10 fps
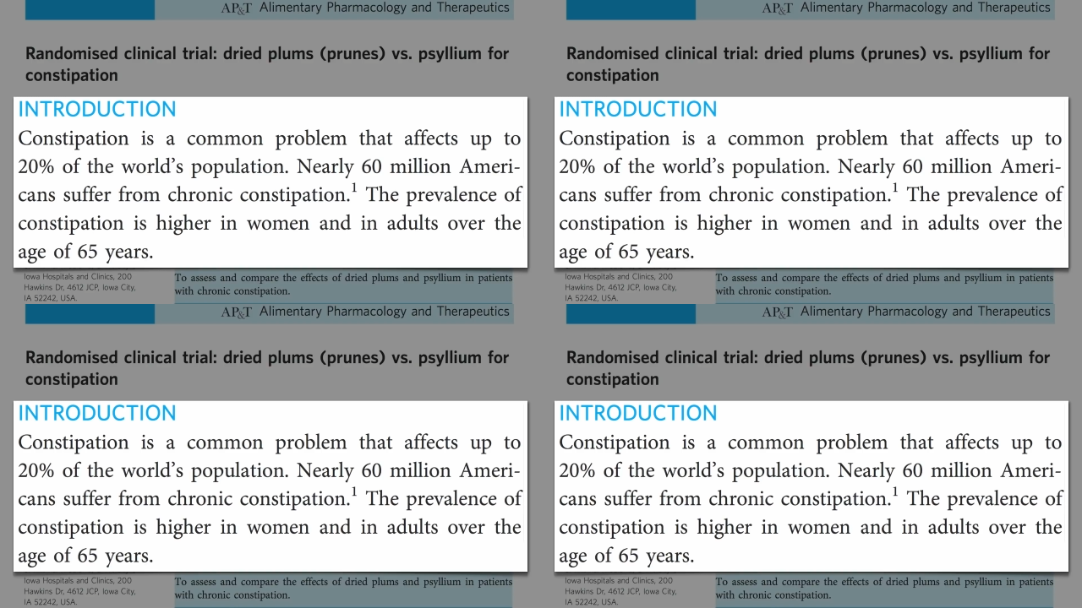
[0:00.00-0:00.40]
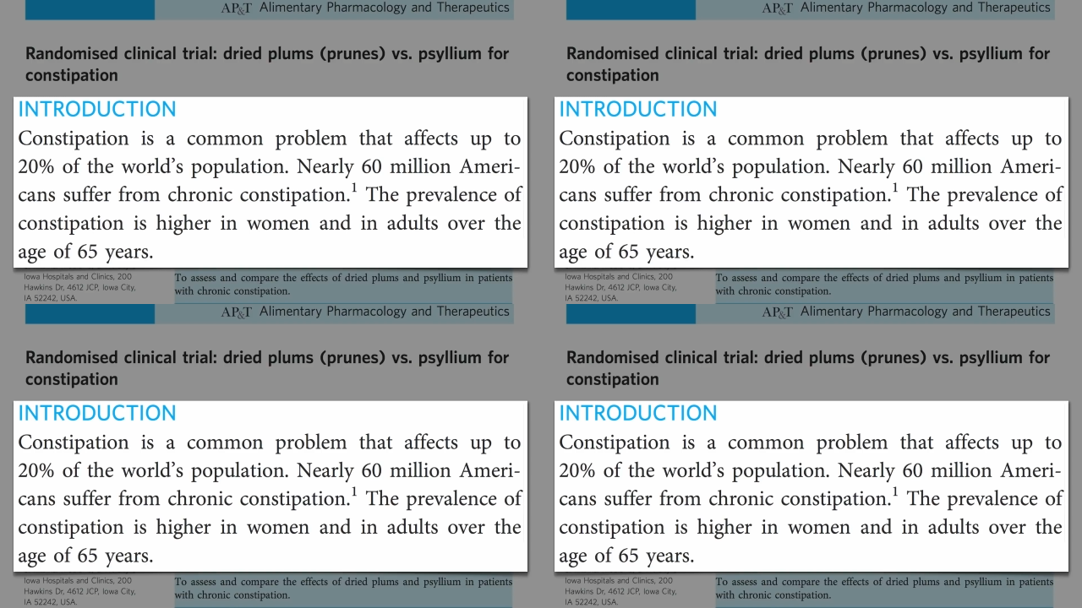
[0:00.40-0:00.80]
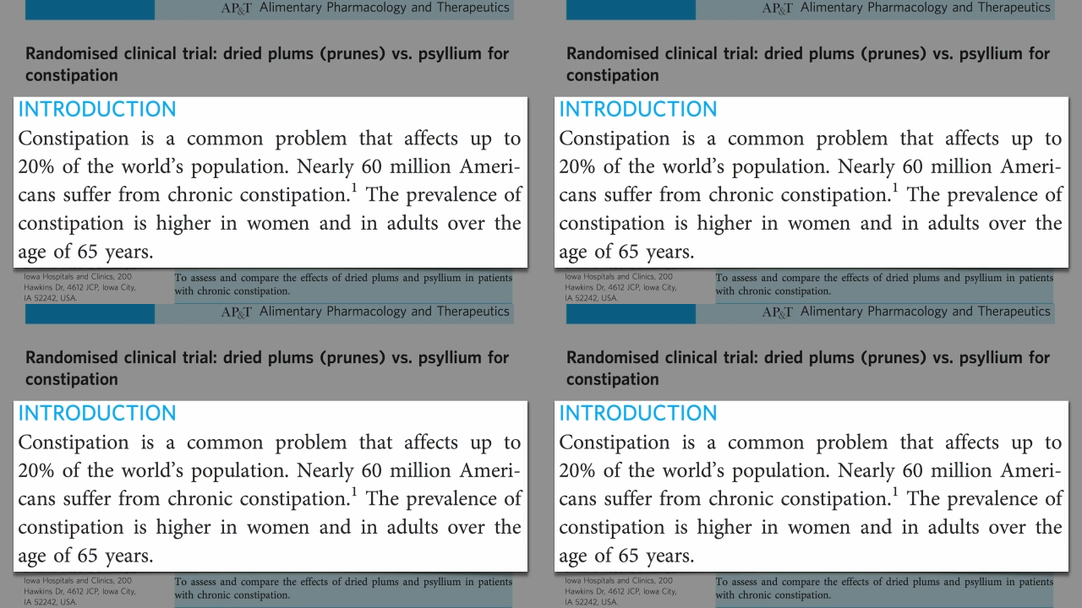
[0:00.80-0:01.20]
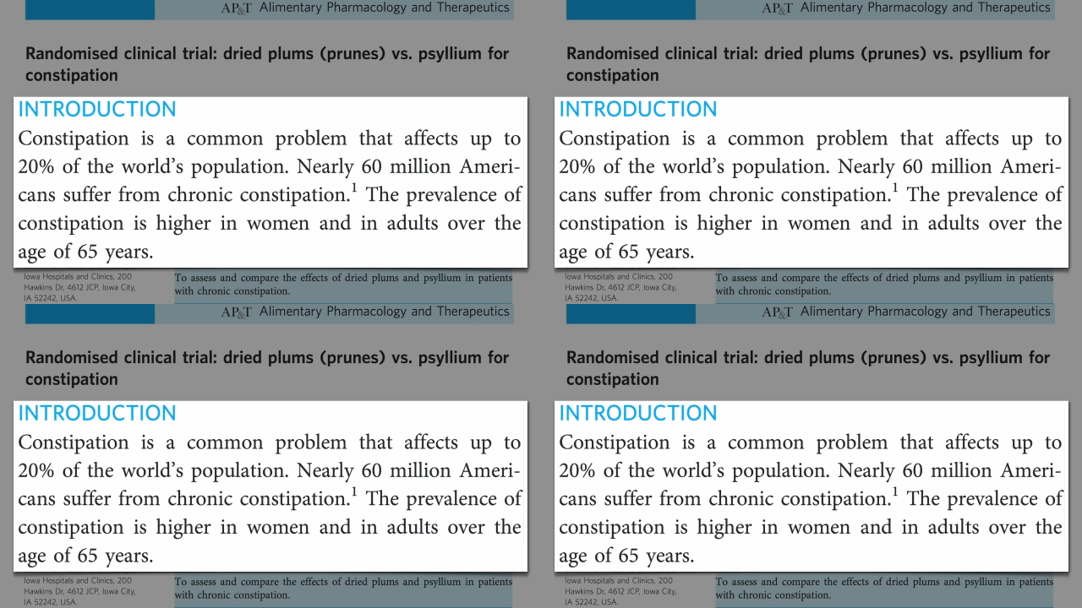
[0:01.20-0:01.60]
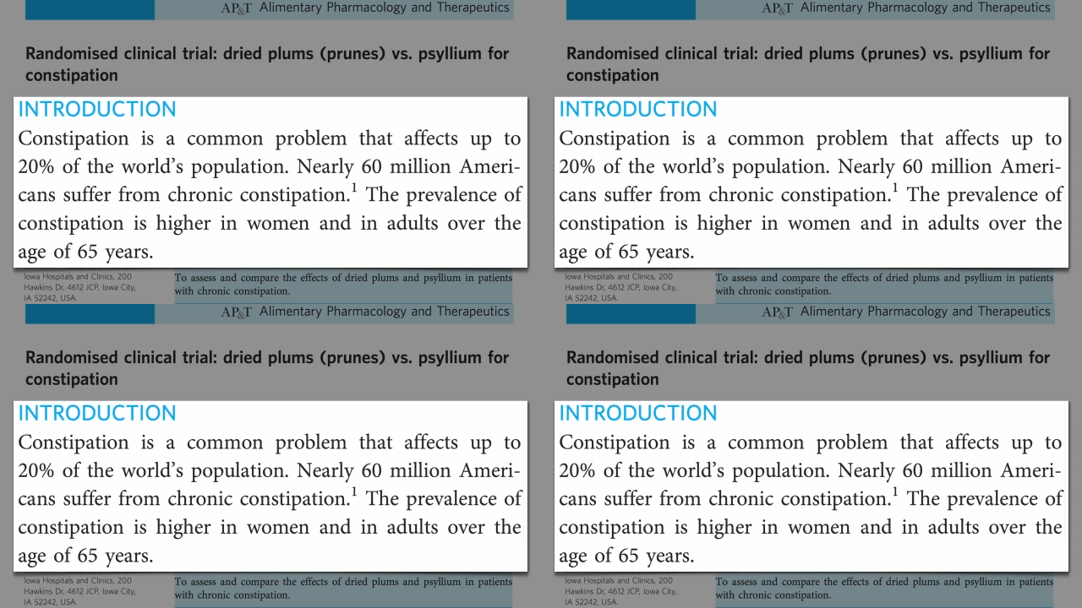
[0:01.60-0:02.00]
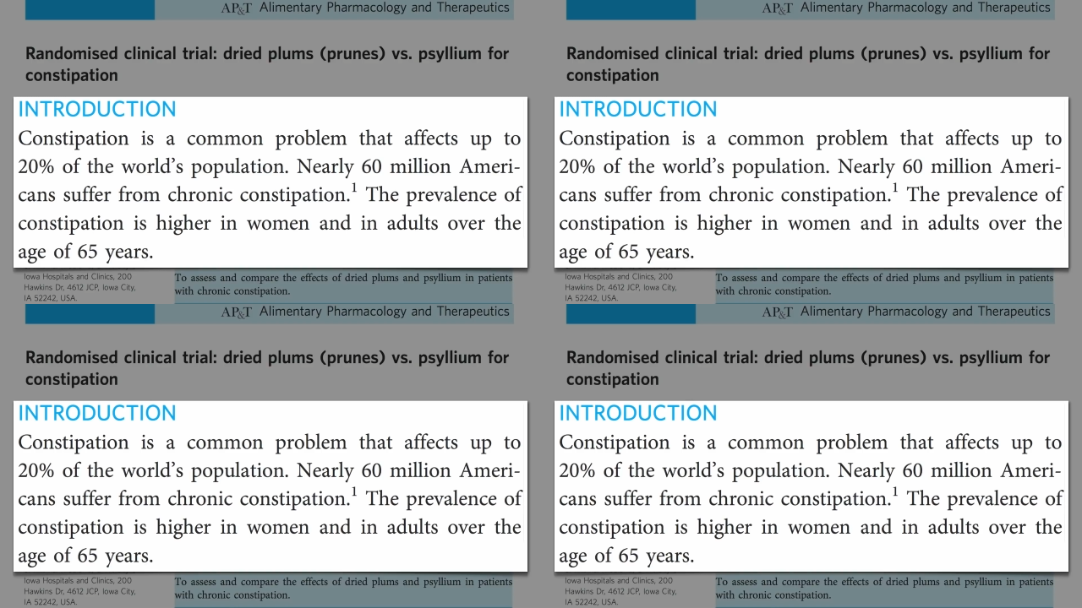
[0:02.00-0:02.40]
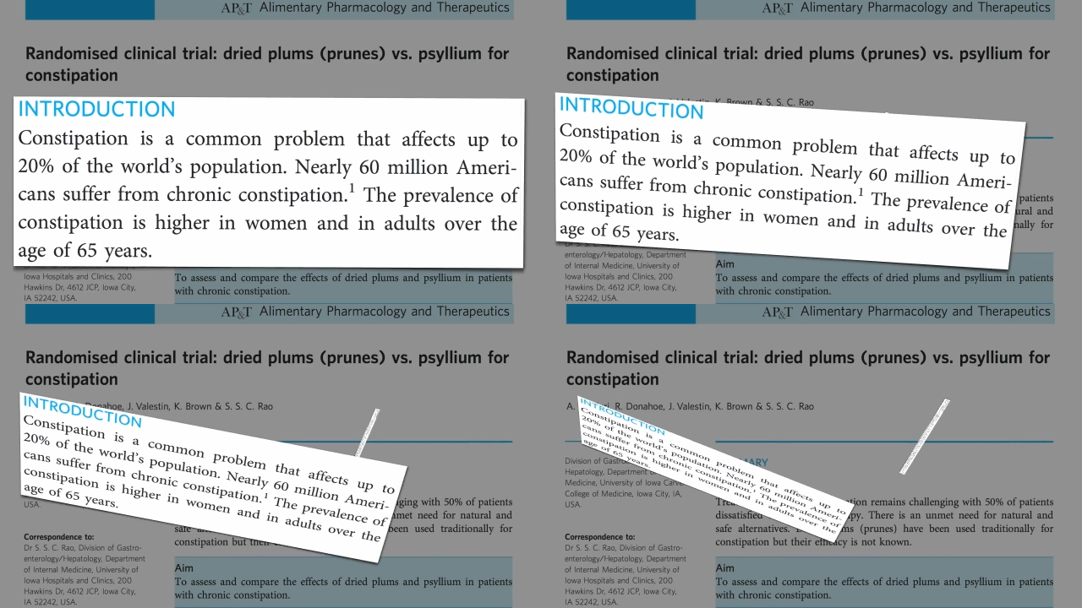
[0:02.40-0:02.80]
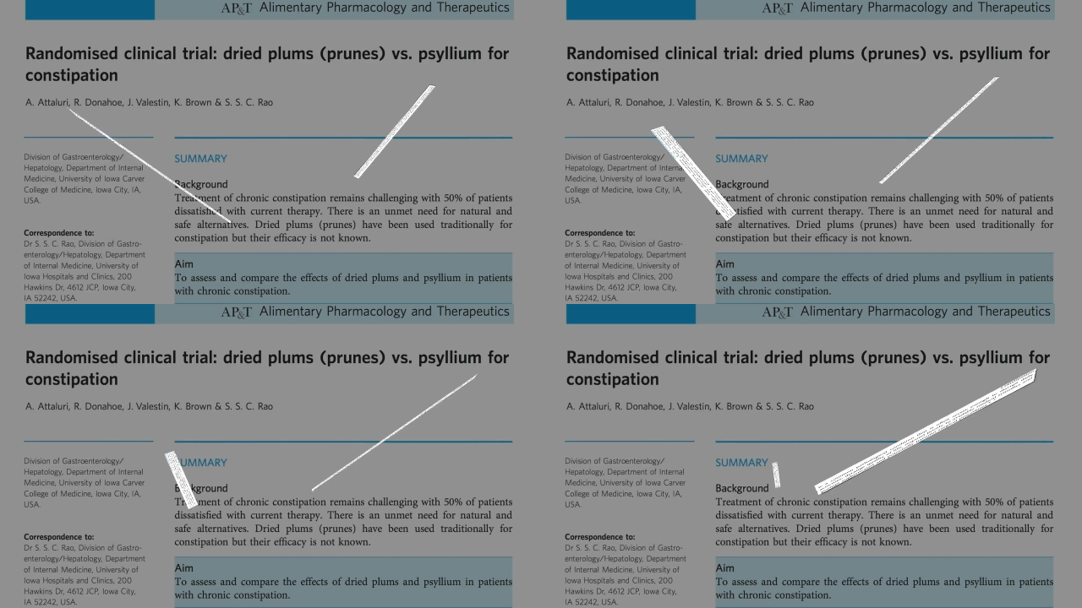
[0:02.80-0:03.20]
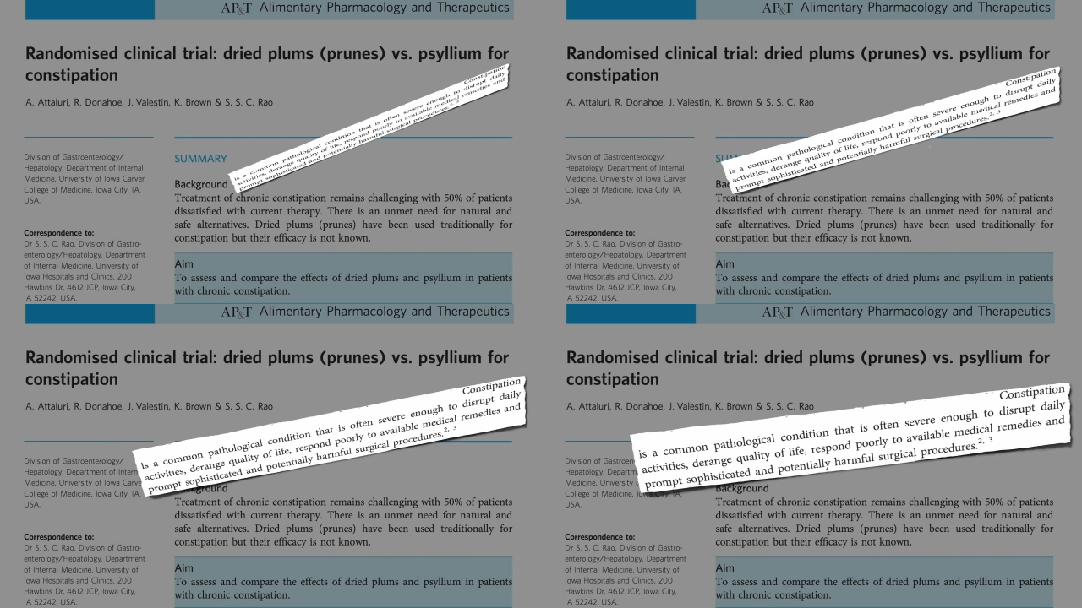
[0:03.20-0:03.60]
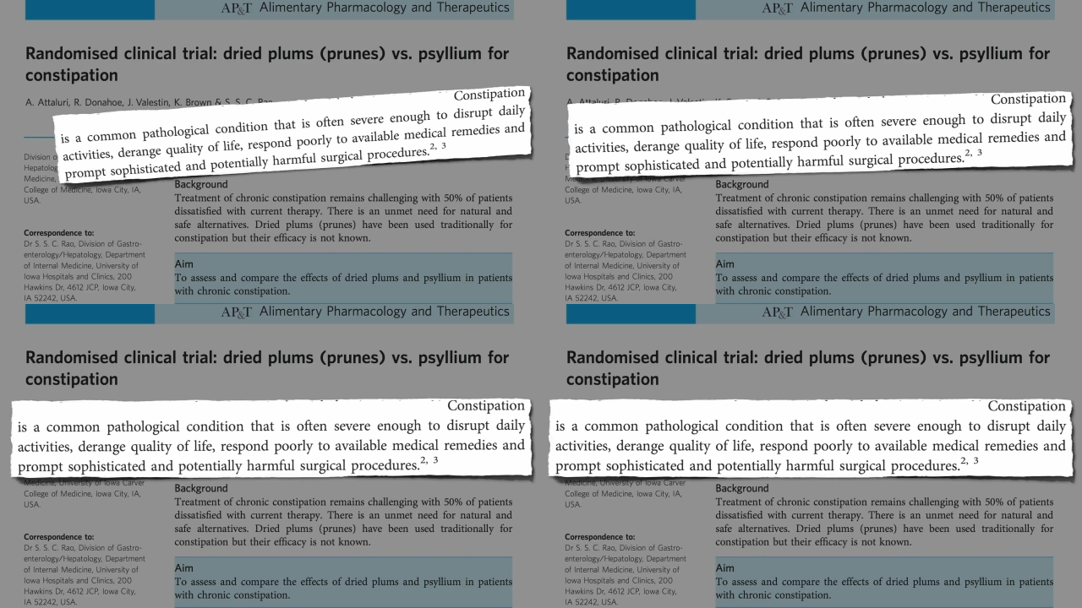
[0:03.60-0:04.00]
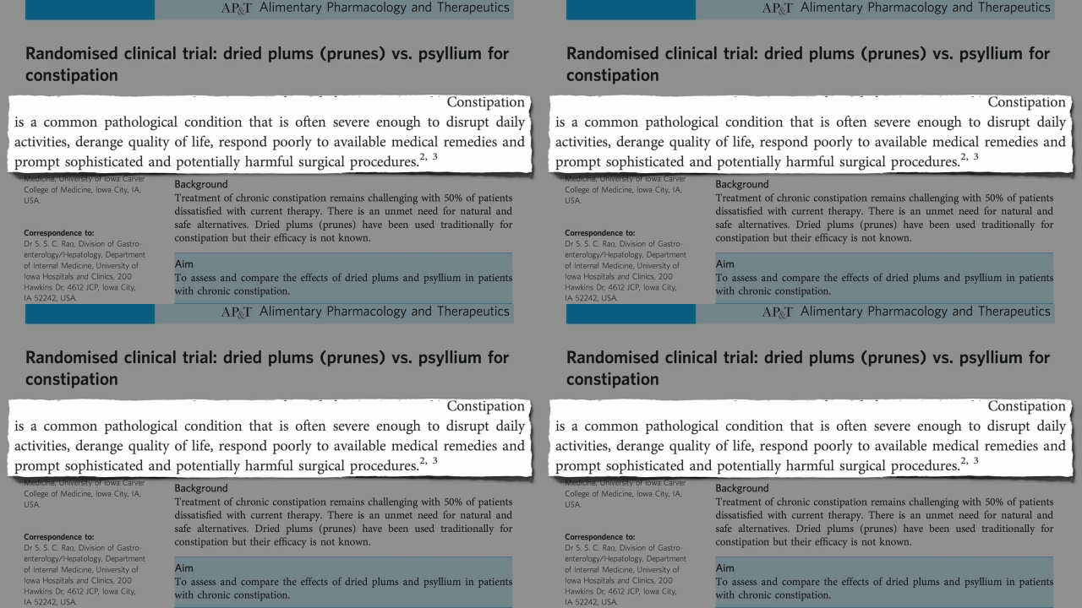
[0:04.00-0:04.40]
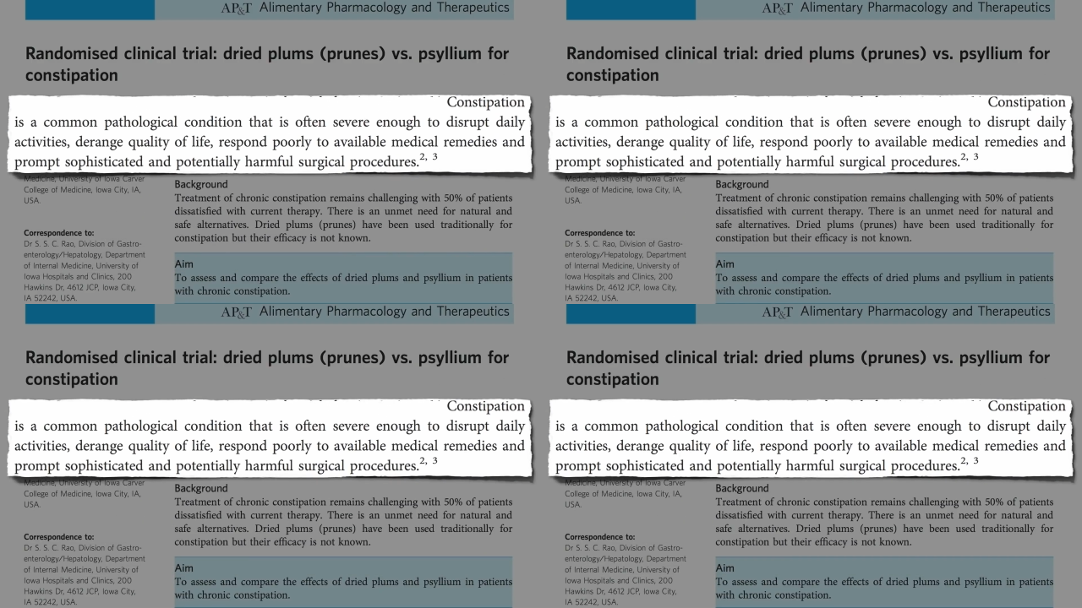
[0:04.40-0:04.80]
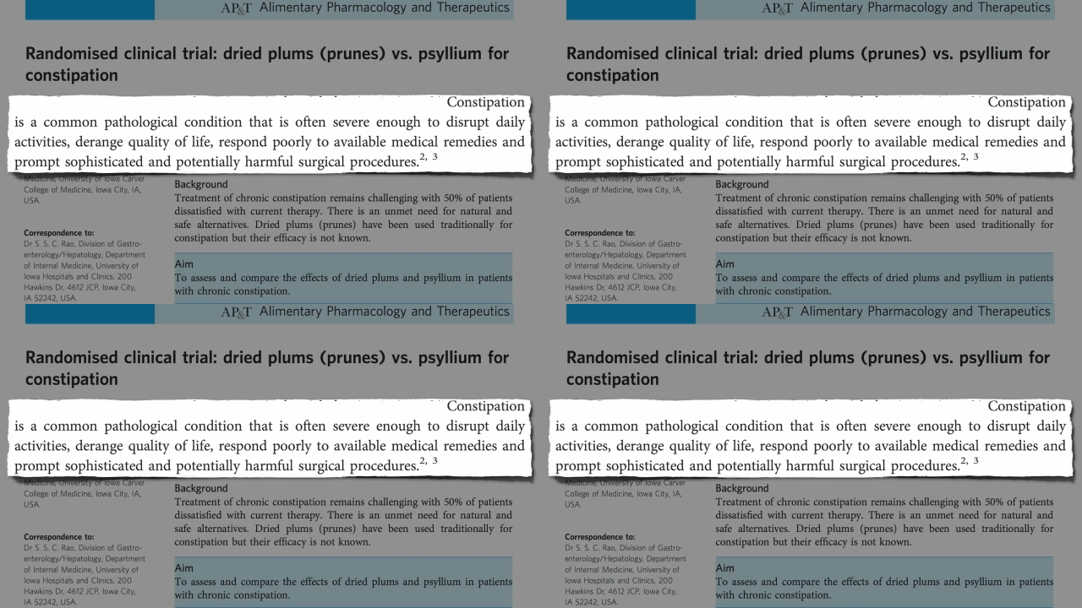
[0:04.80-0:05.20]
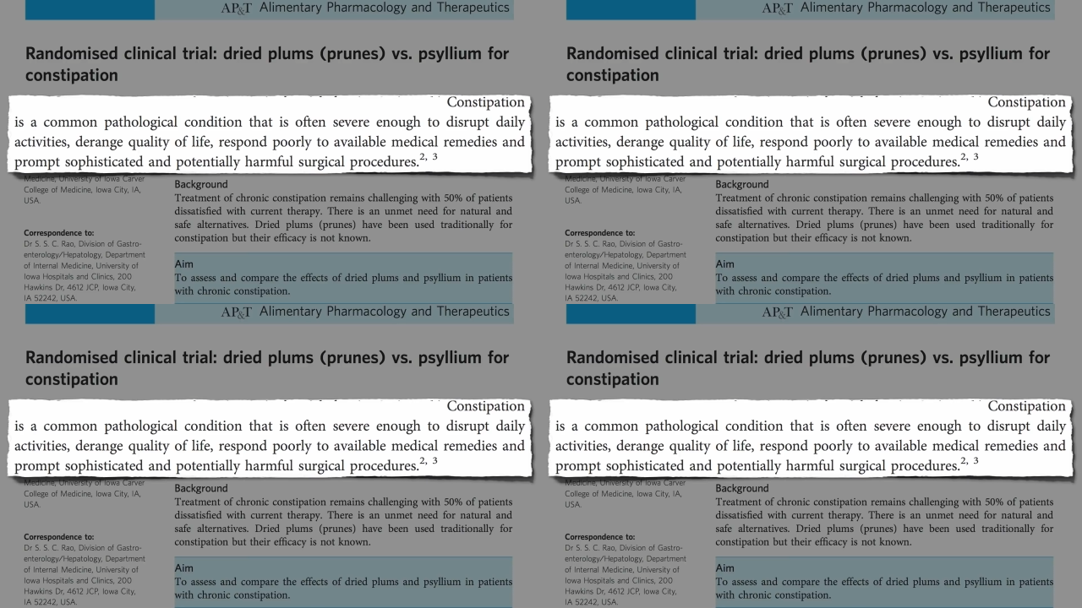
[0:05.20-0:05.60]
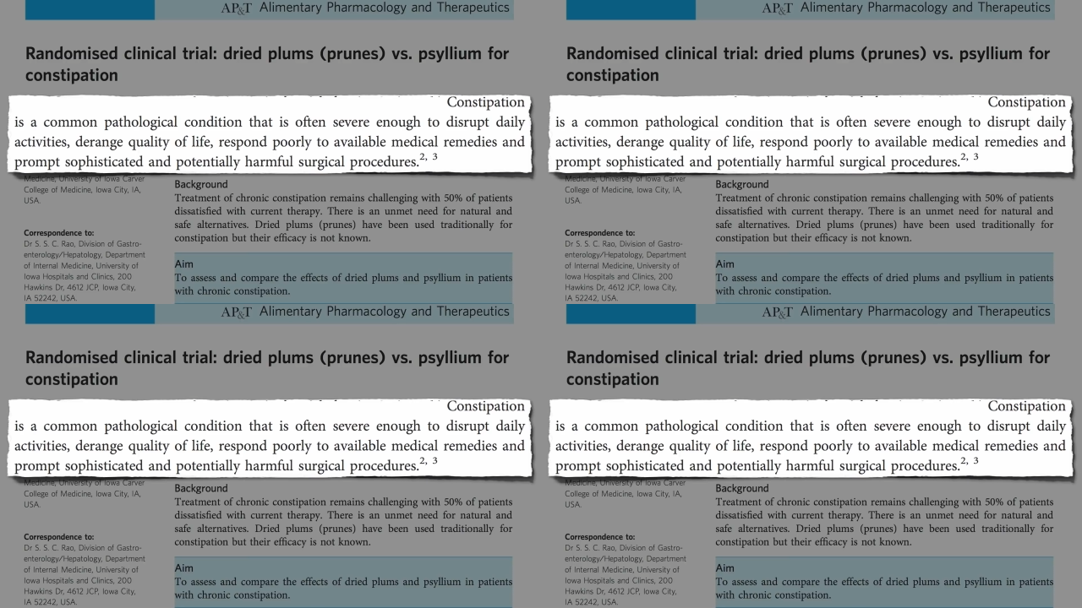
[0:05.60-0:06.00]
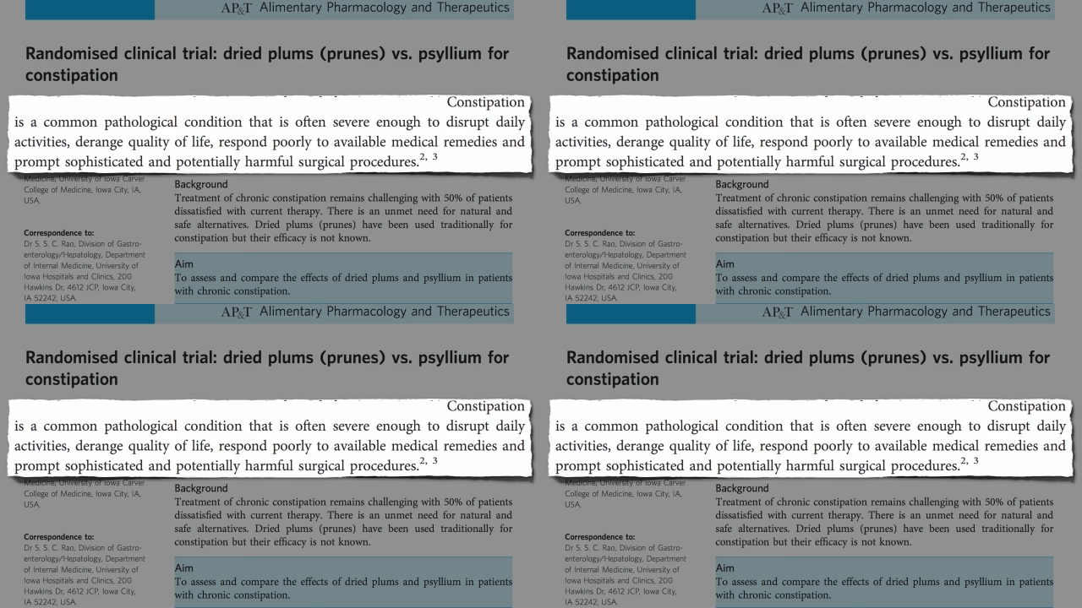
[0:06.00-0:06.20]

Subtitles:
[unreadable: no face in view]